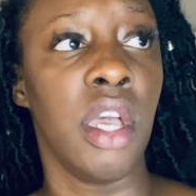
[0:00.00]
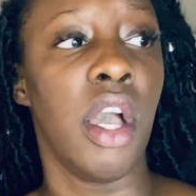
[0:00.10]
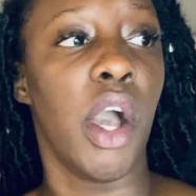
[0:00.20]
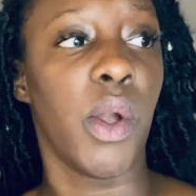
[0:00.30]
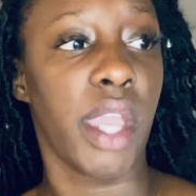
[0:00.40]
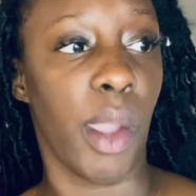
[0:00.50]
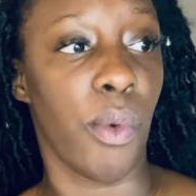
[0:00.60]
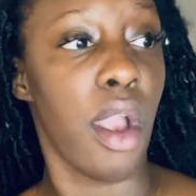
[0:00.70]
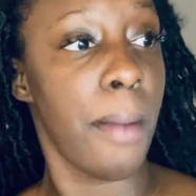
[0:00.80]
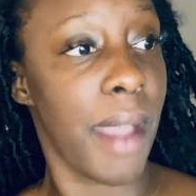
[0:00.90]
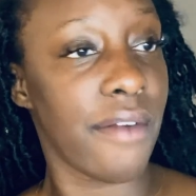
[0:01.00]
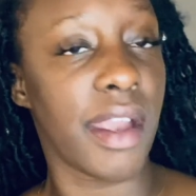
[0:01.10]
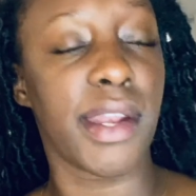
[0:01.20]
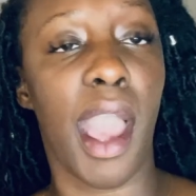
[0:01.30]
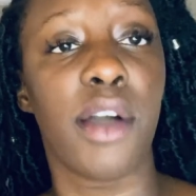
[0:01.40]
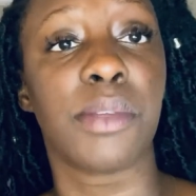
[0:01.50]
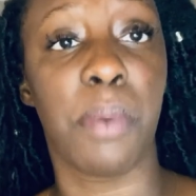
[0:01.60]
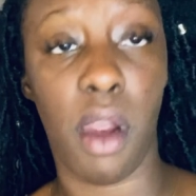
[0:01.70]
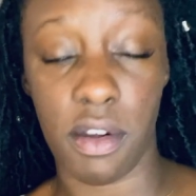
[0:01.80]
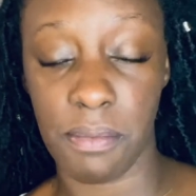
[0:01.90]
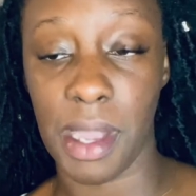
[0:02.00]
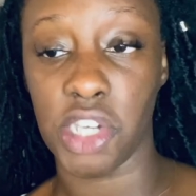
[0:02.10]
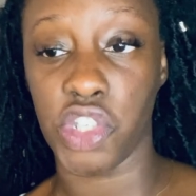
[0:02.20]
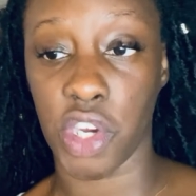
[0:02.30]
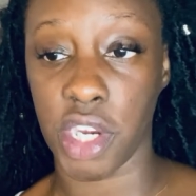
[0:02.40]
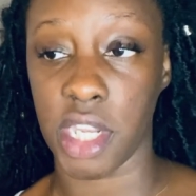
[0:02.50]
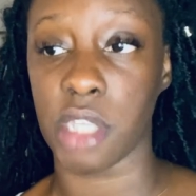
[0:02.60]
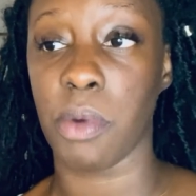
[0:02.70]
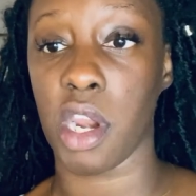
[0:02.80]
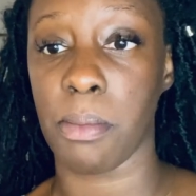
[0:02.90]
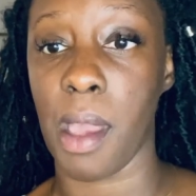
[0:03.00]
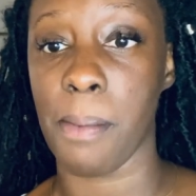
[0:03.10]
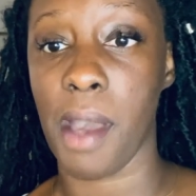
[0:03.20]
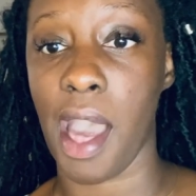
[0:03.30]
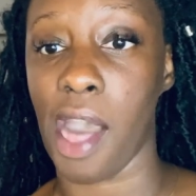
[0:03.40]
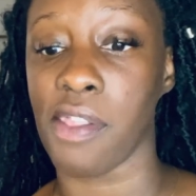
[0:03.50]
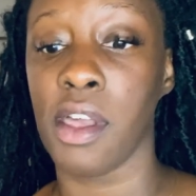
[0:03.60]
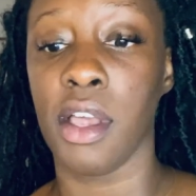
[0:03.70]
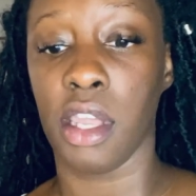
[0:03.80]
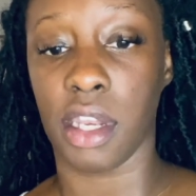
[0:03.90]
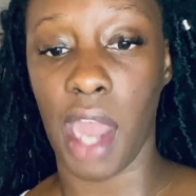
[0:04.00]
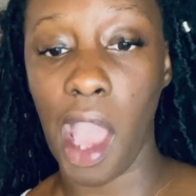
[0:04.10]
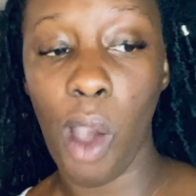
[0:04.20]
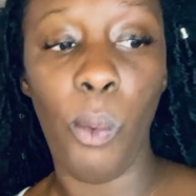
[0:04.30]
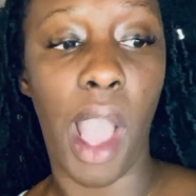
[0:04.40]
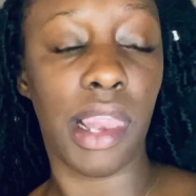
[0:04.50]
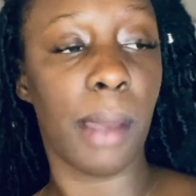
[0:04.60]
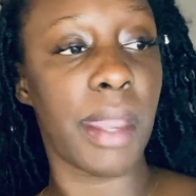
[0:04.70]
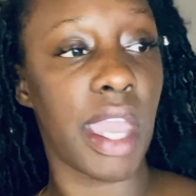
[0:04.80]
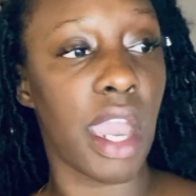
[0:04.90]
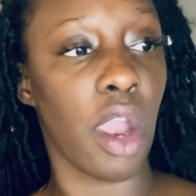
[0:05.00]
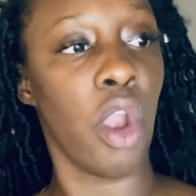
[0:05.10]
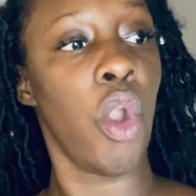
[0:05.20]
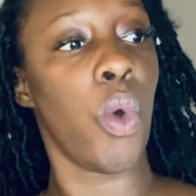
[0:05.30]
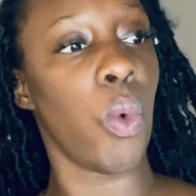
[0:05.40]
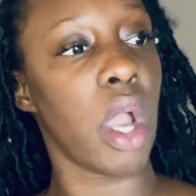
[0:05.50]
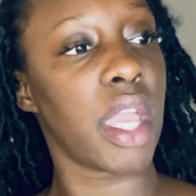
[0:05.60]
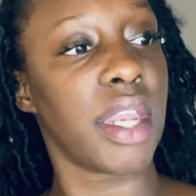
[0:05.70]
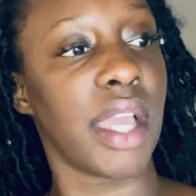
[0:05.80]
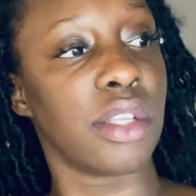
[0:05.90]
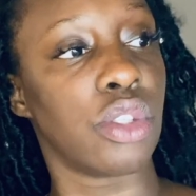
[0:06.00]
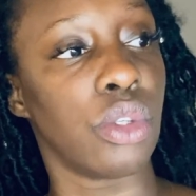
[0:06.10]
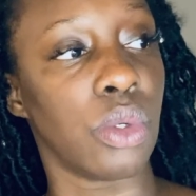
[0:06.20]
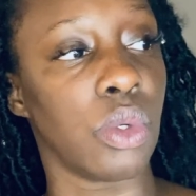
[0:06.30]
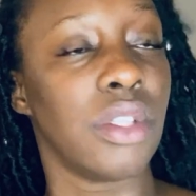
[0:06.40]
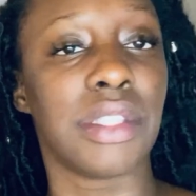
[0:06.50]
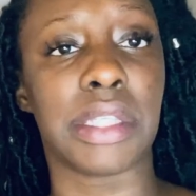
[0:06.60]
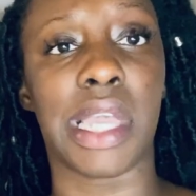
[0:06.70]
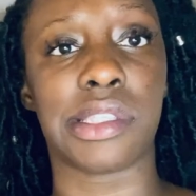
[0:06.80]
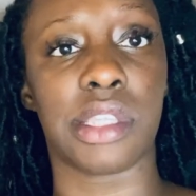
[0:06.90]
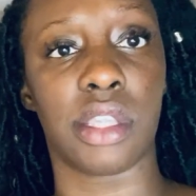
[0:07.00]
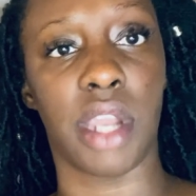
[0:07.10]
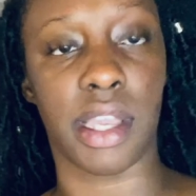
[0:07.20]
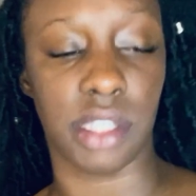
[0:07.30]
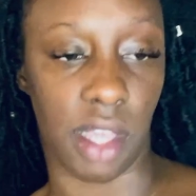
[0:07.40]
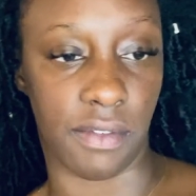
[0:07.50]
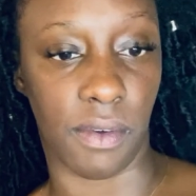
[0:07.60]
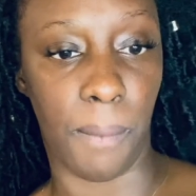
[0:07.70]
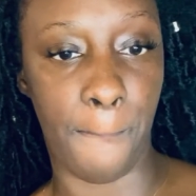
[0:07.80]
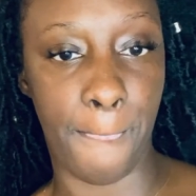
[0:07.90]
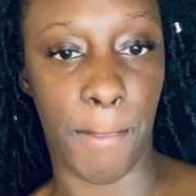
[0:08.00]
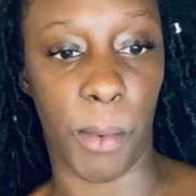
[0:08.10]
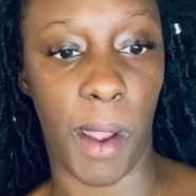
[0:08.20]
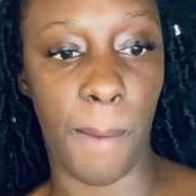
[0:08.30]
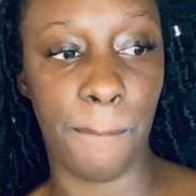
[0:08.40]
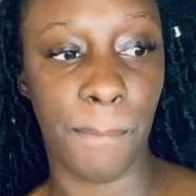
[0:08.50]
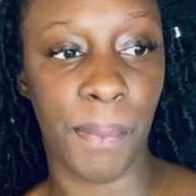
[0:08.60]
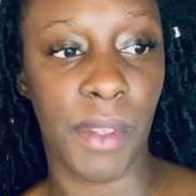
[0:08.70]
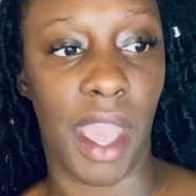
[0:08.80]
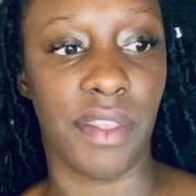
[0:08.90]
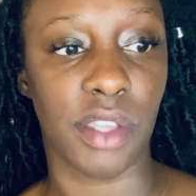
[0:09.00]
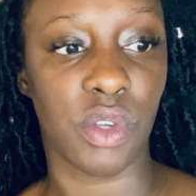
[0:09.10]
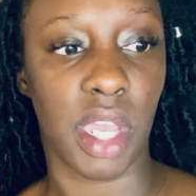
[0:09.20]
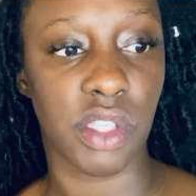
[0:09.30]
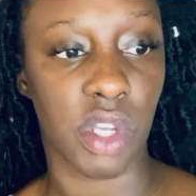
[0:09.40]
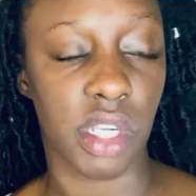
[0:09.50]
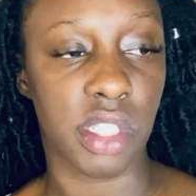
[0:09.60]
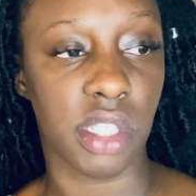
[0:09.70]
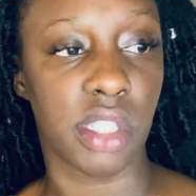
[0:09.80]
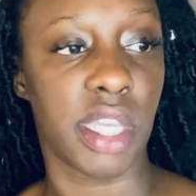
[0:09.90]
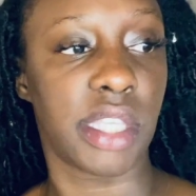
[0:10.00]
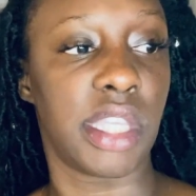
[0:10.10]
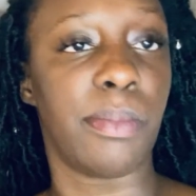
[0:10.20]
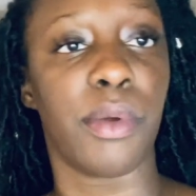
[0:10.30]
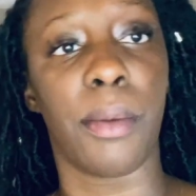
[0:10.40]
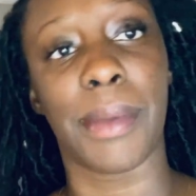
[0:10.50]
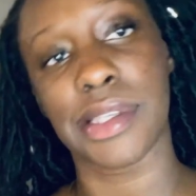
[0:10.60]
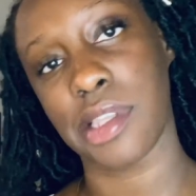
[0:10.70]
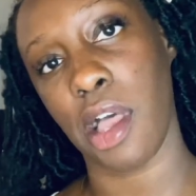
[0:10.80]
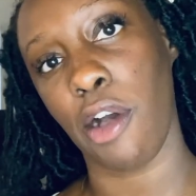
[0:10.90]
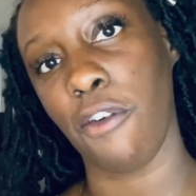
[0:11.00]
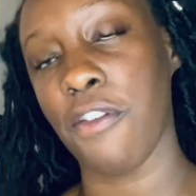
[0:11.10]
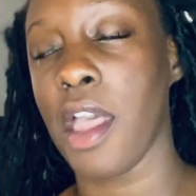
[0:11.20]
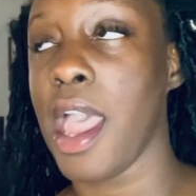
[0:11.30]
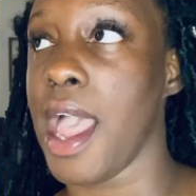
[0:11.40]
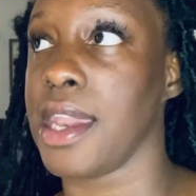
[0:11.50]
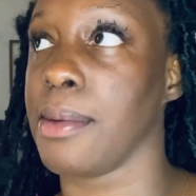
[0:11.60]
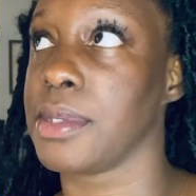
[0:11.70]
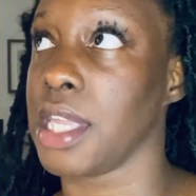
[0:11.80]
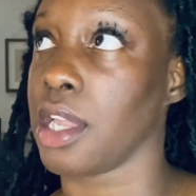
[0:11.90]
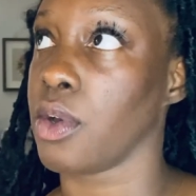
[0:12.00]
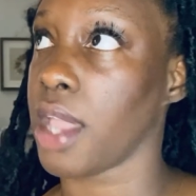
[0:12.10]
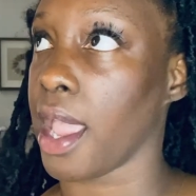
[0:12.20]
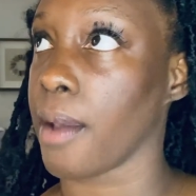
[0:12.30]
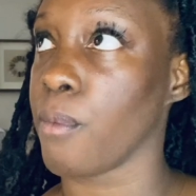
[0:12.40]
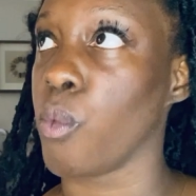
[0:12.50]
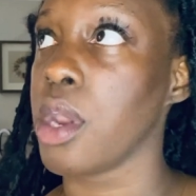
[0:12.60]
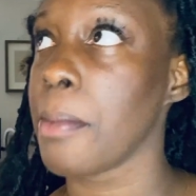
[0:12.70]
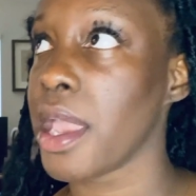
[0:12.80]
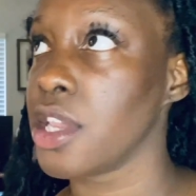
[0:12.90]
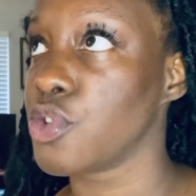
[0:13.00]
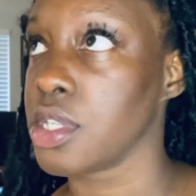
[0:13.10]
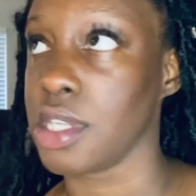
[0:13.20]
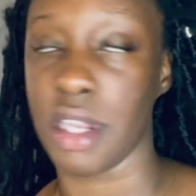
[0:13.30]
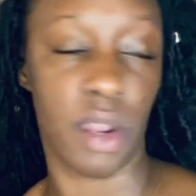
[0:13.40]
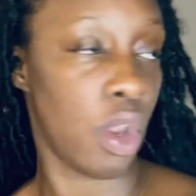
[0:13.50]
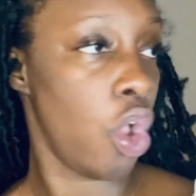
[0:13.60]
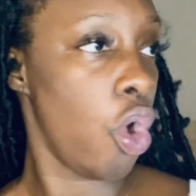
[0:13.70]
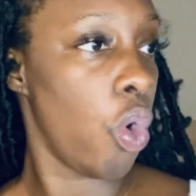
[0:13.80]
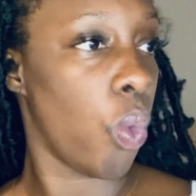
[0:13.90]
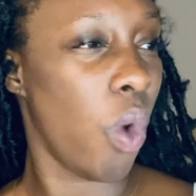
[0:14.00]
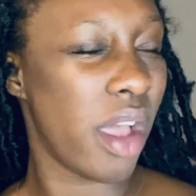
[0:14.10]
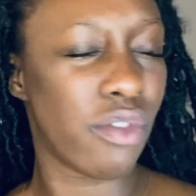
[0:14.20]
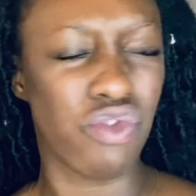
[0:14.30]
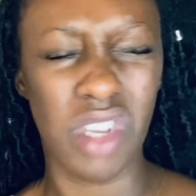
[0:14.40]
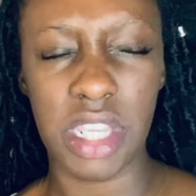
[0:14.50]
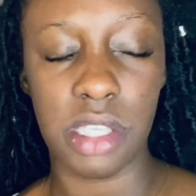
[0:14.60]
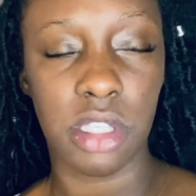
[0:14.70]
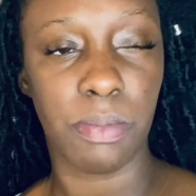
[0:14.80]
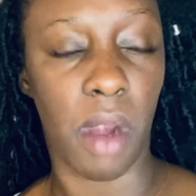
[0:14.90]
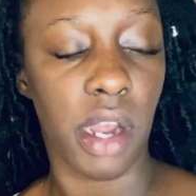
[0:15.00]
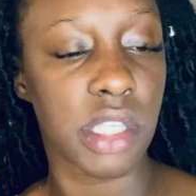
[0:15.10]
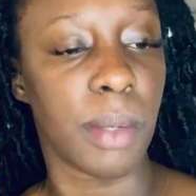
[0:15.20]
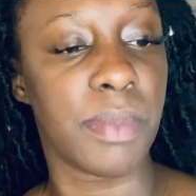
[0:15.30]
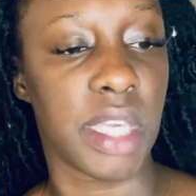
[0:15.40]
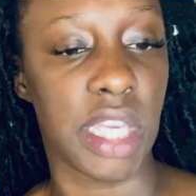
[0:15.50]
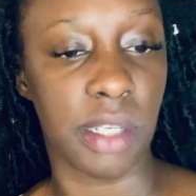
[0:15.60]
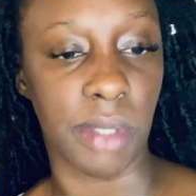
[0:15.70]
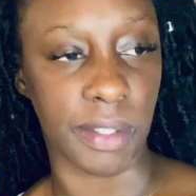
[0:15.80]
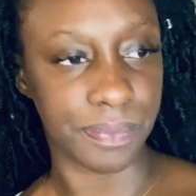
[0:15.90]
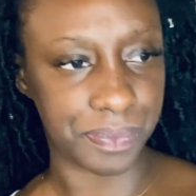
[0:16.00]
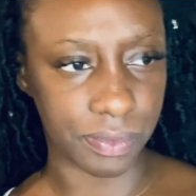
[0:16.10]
okay, where I'm at right now is part of my journey, it's part of my path. Now, while I'm here, what can I do to get to the next level, right? And that's when I started to dig deeper in myself, and I'm saying, okay, what am I interested in? What really sparks something in me?